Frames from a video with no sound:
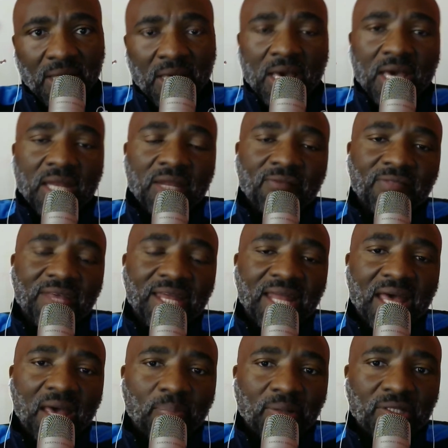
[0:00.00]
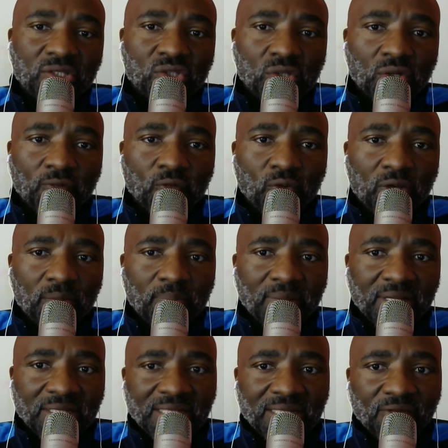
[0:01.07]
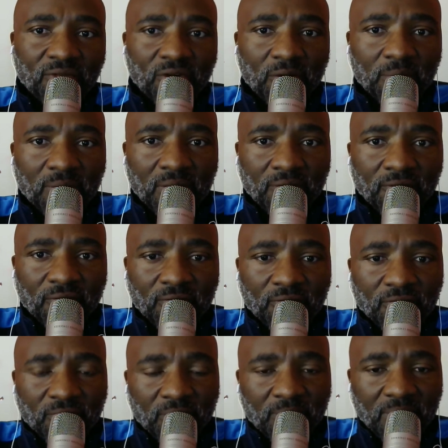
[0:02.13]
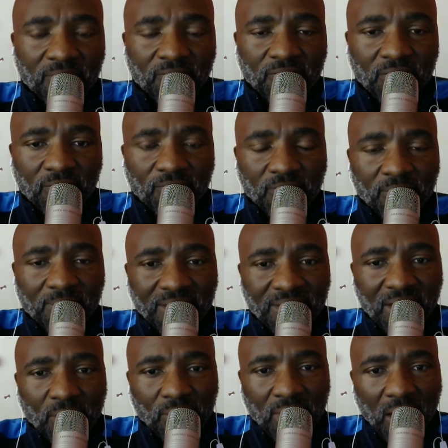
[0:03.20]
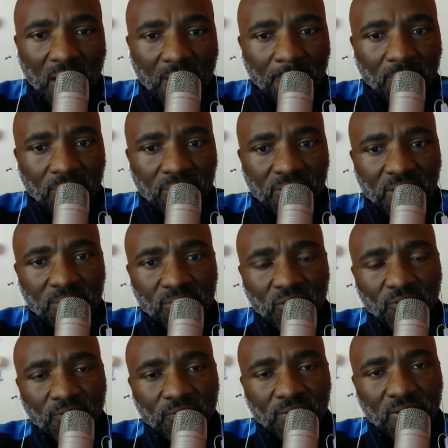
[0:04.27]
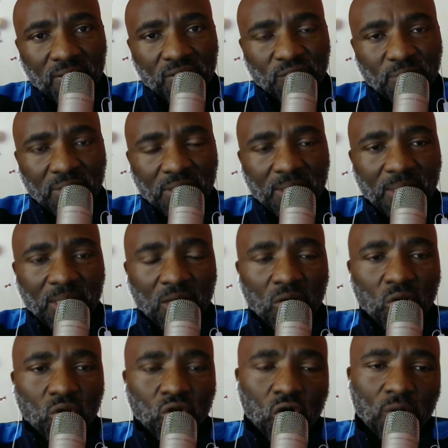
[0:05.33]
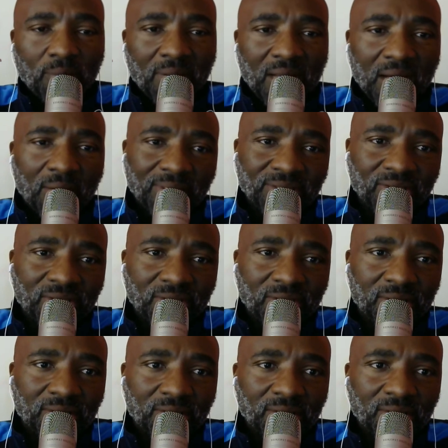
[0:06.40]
And if that happens, if we build that from the ground up in terms of kids speaking their own home languages,